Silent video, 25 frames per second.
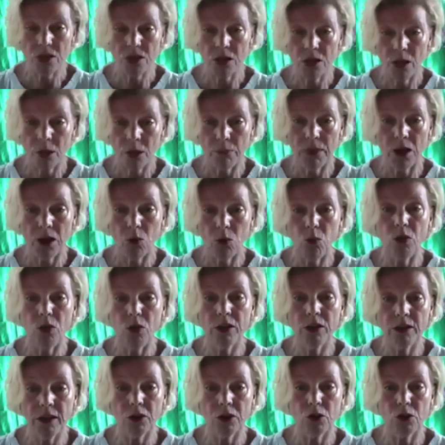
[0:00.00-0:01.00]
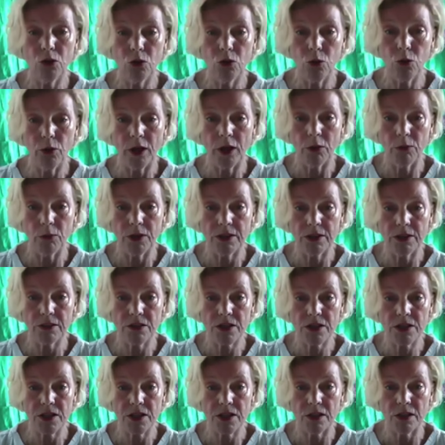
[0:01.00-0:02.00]
about what they are doing with the
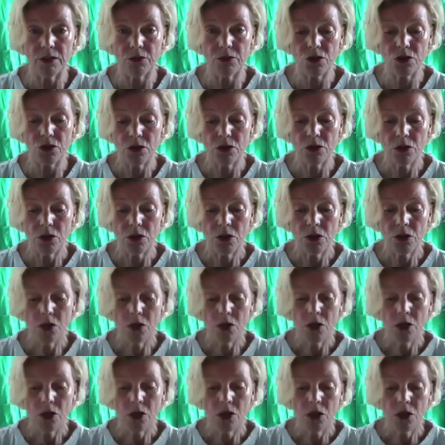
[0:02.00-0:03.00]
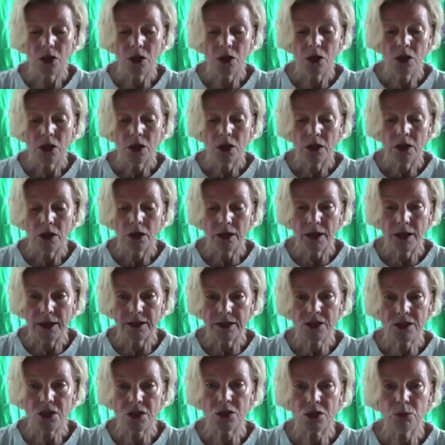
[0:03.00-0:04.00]
cells,
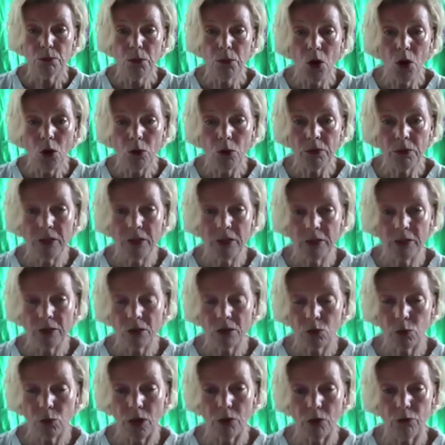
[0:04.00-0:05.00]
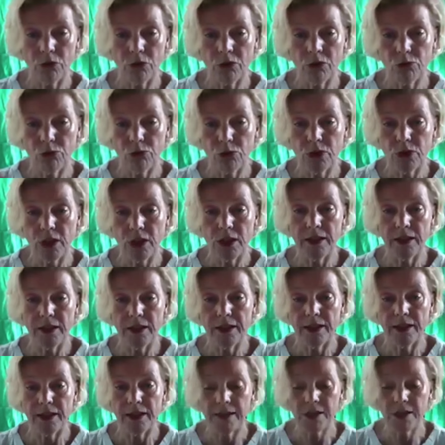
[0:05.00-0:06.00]
that's the moment where we really
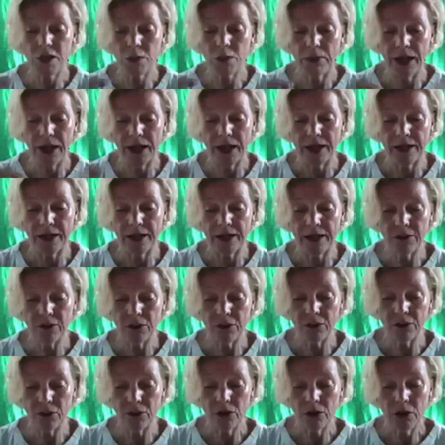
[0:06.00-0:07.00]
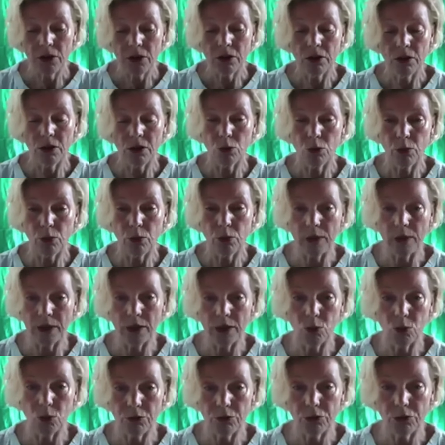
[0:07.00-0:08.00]
expand the window
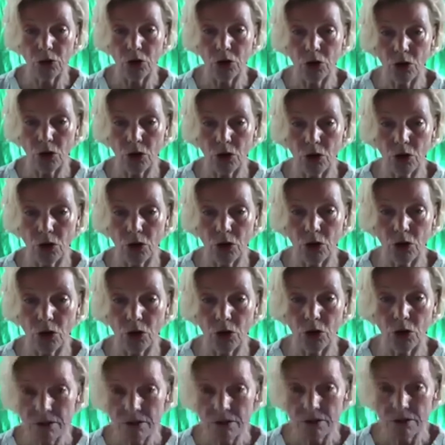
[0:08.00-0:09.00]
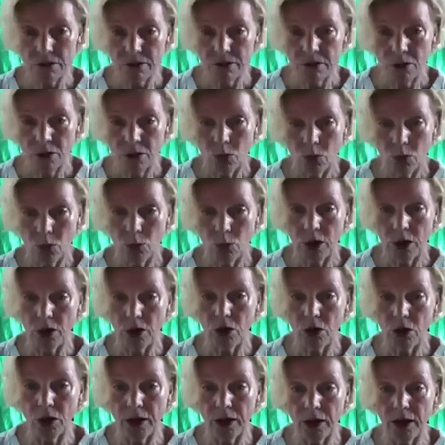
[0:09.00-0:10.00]
of tolerance. We
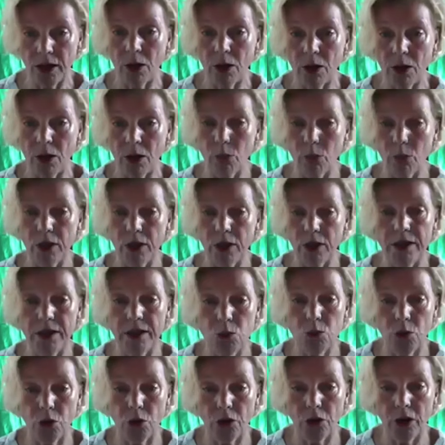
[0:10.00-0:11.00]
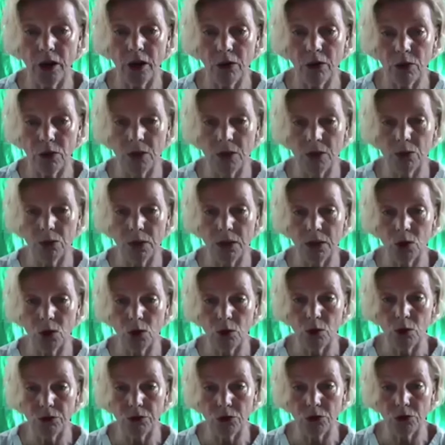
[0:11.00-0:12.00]
are nowadays working with the window
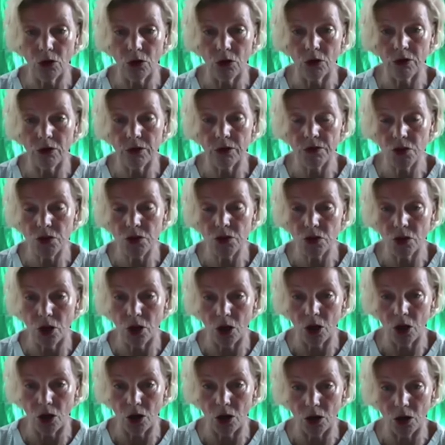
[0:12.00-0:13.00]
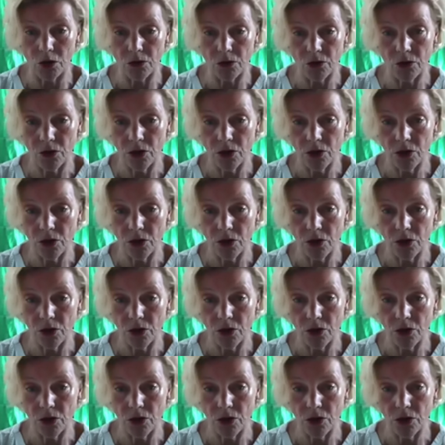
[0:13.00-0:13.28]
of tolerance a lot.